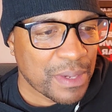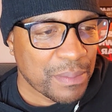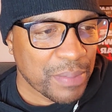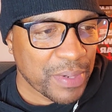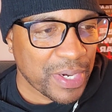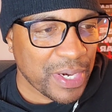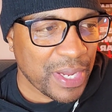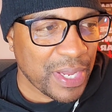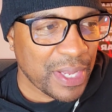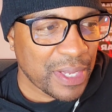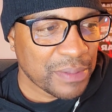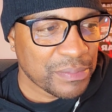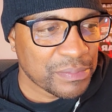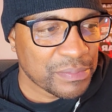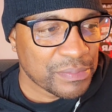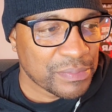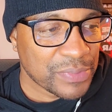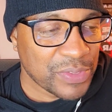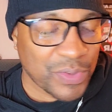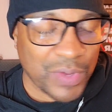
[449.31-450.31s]
But
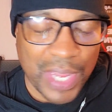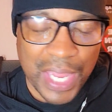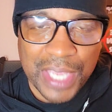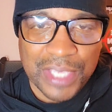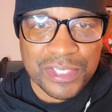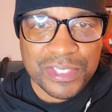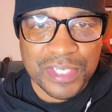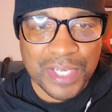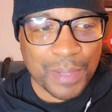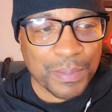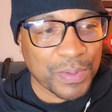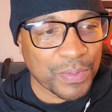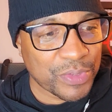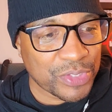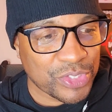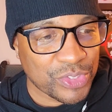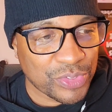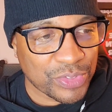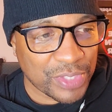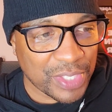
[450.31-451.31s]
you guys tell me
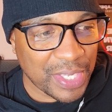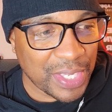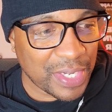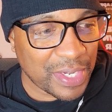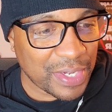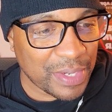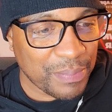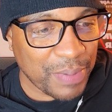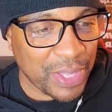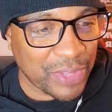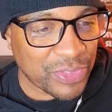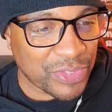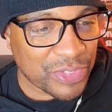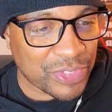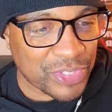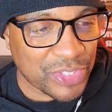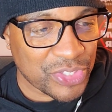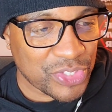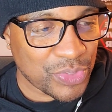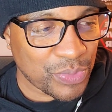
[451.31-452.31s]
what you think about
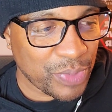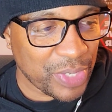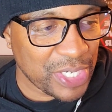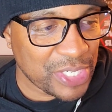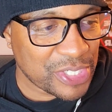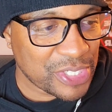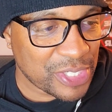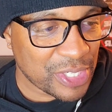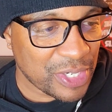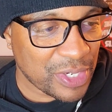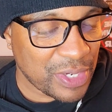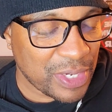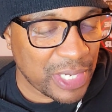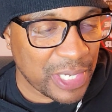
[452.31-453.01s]
this situation.